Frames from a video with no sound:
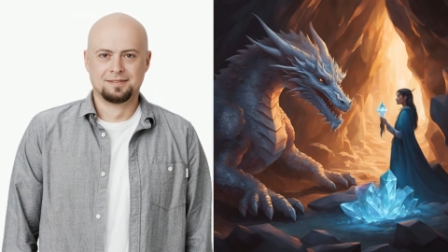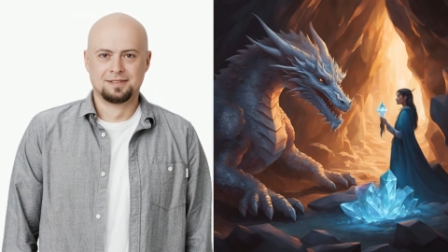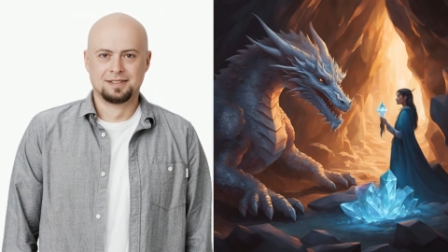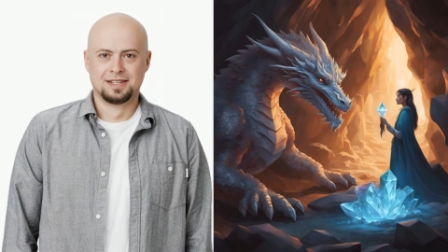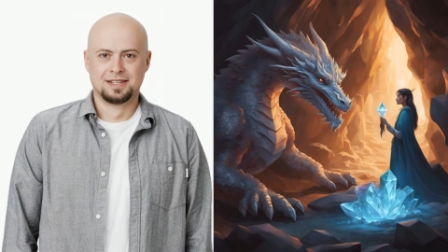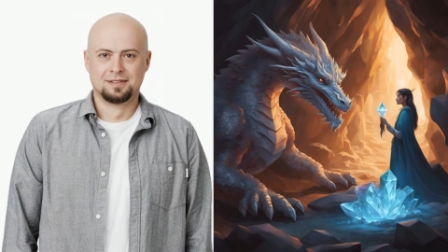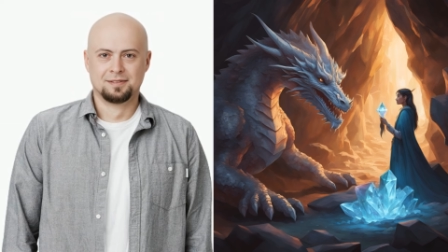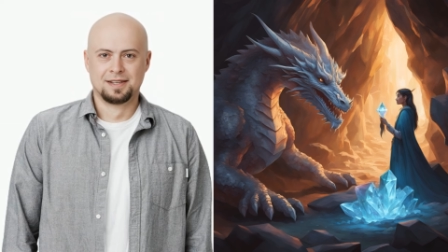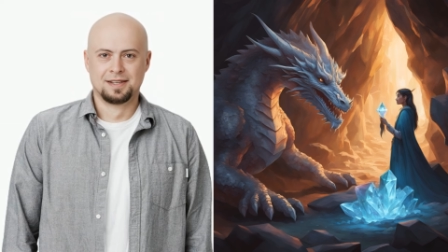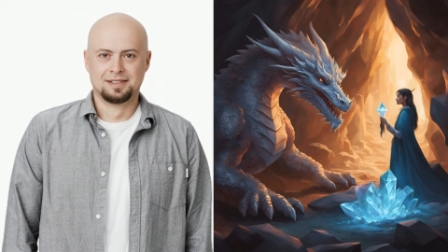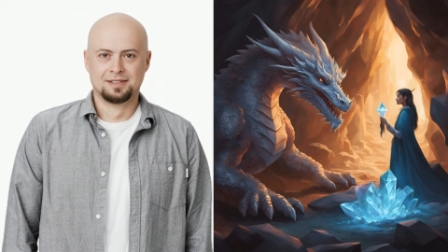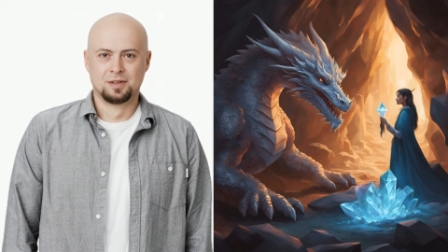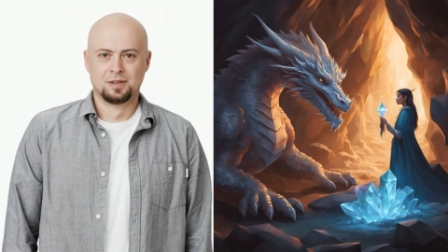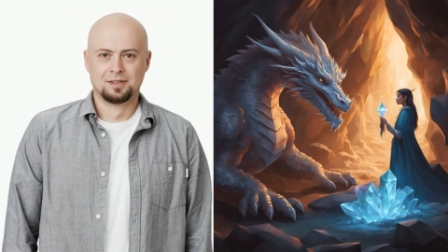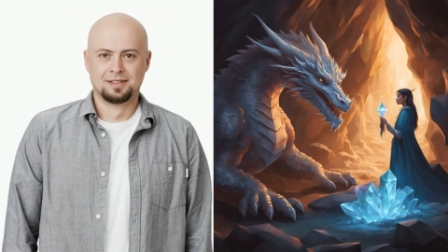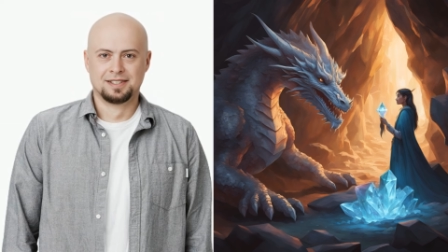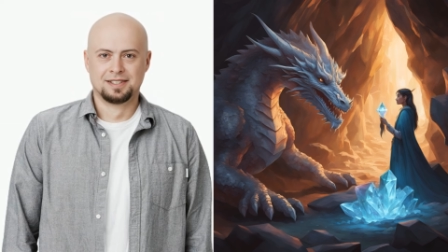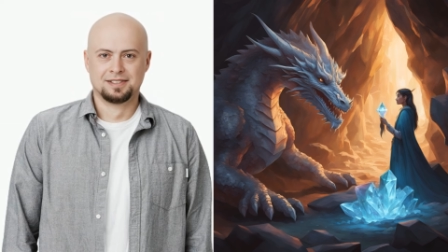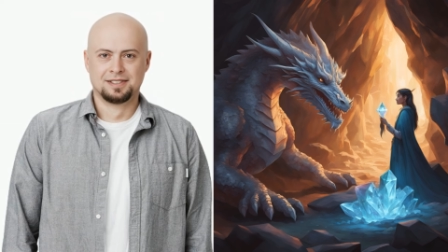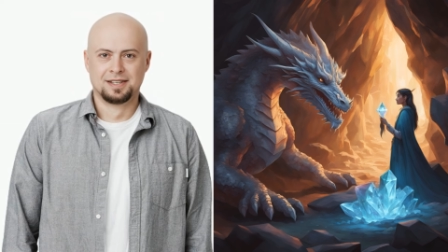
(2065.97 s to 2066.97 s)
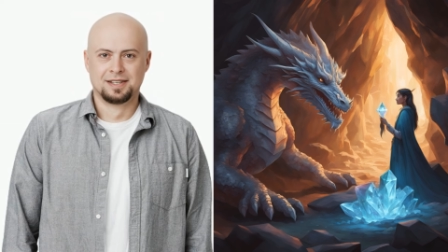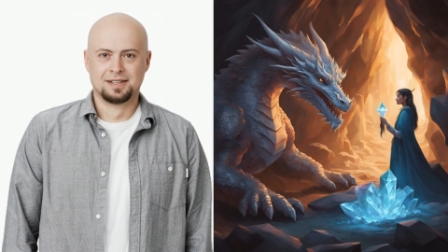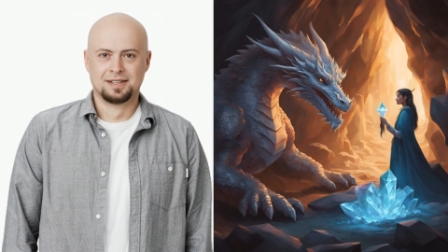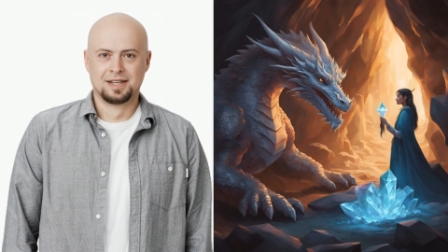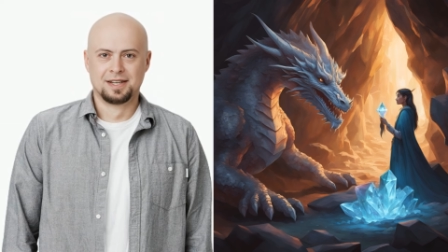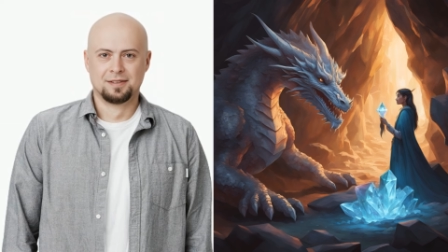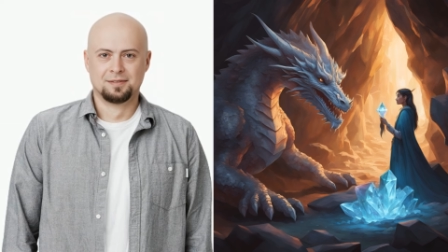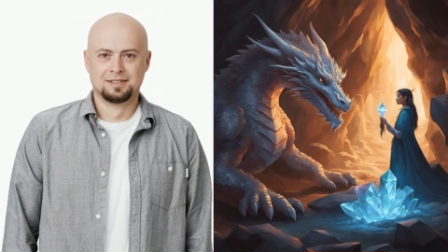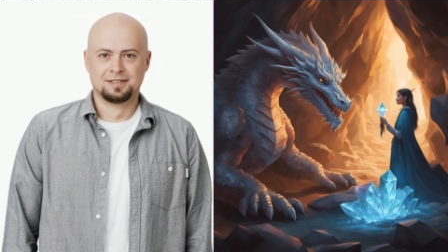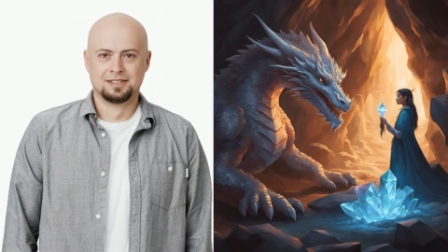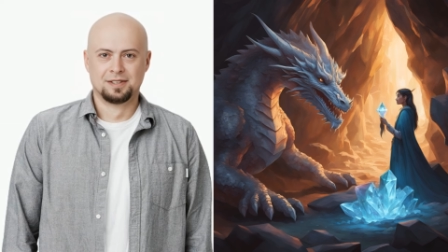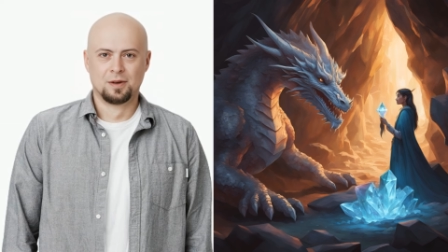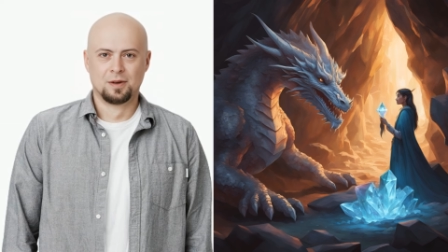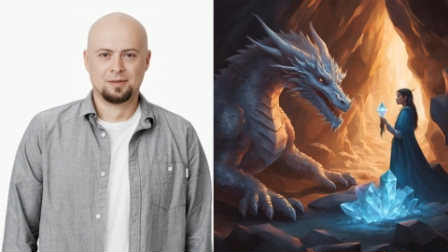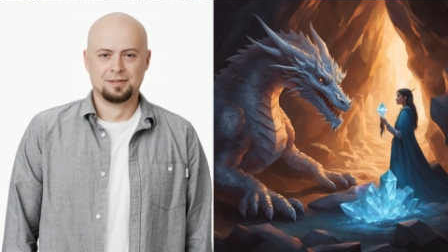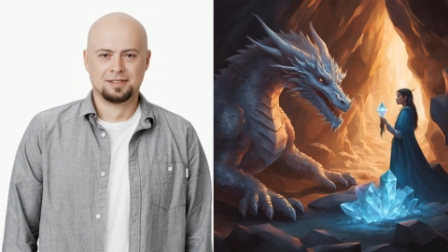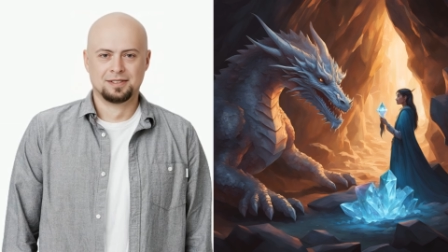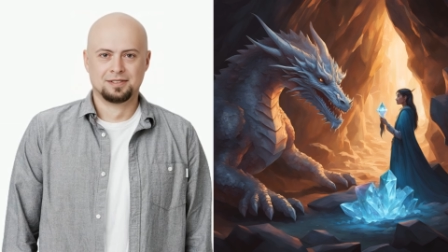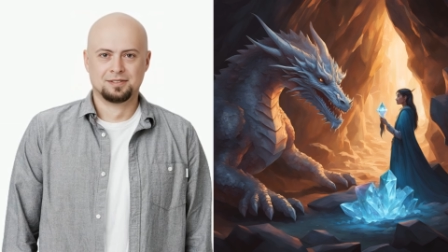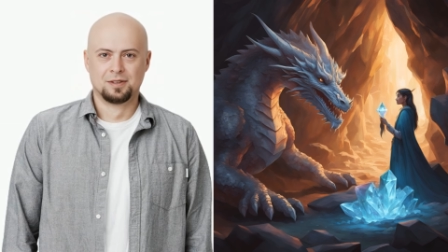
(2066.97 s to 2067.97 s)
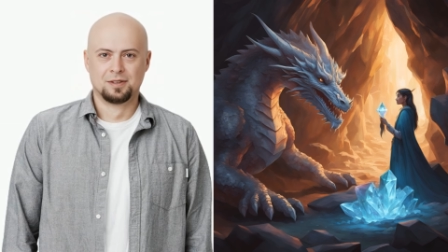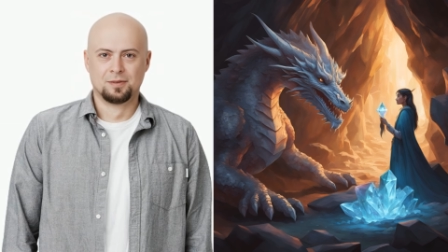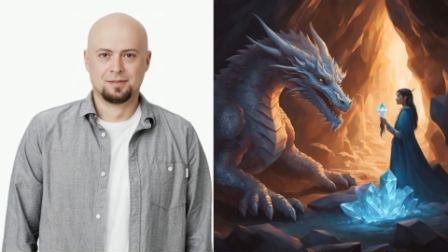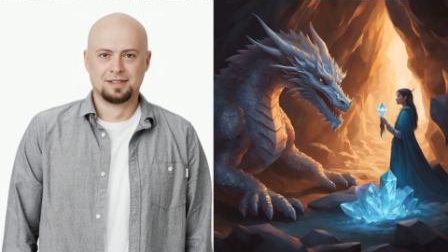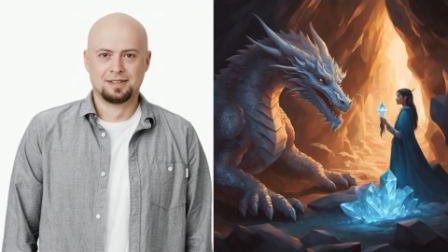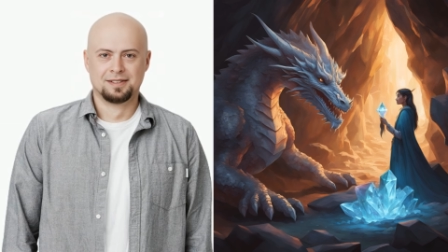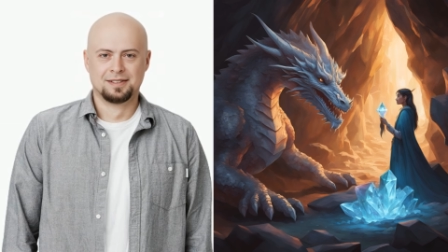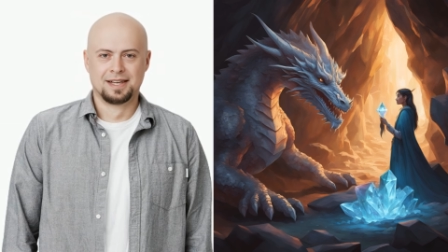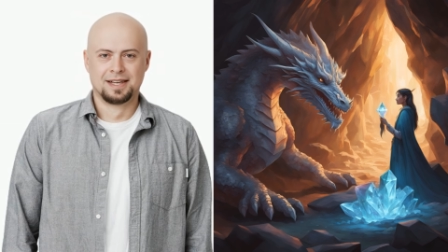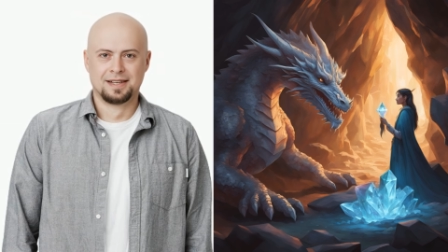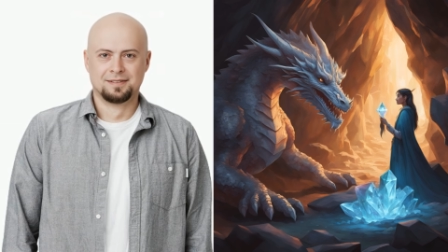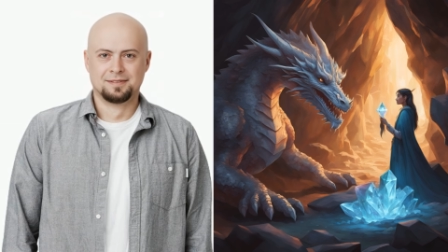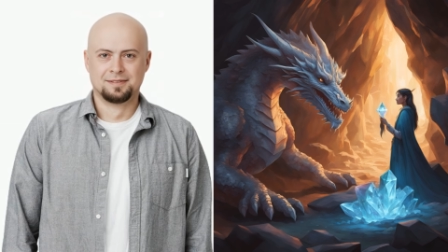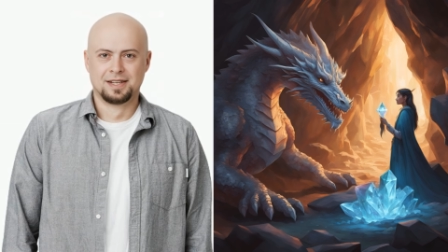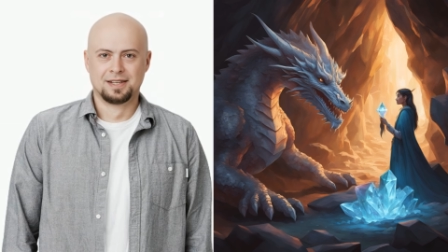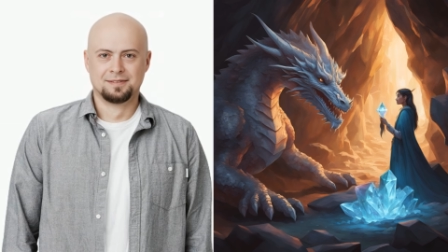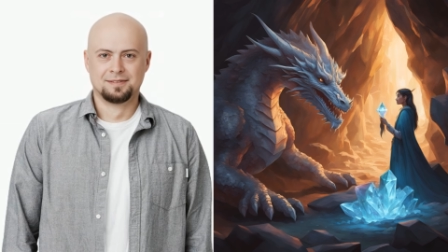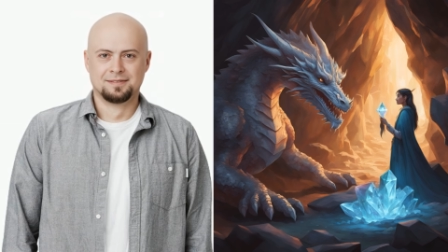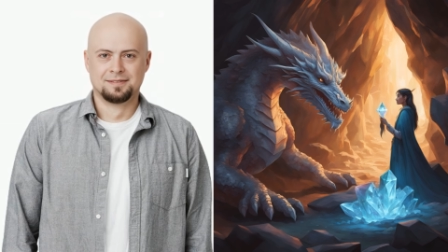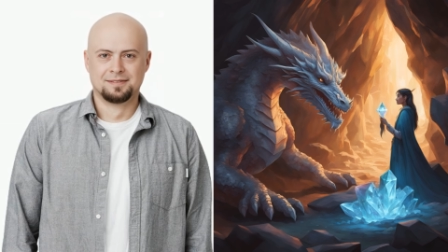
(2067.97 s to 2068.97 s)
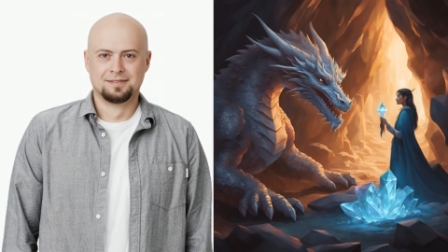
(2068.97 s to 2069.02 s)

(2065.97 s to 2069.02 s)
Lyra nodded, her resolve stronger than ever.